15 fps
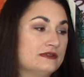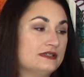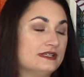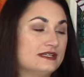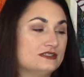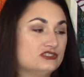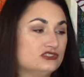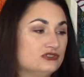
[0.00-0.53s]

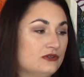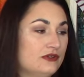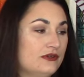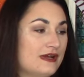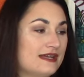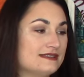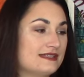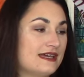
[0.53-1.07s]
gonna show you
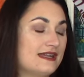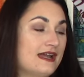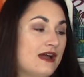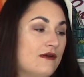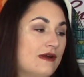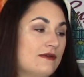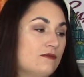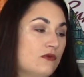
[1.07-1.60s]
guys kind of
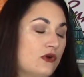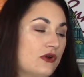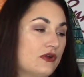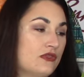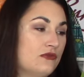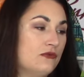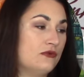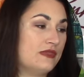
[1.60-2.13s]
how I
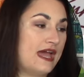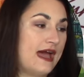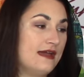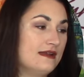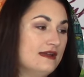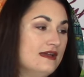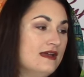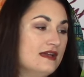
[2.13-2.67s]
work through
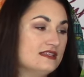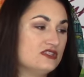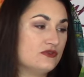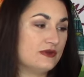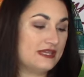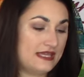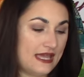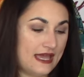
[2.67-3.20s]
that.
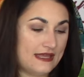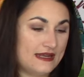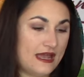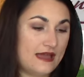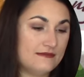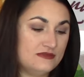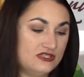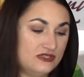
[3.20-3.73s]
So again,
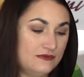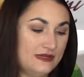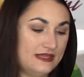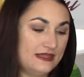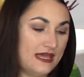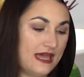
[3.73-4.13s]
I'm doing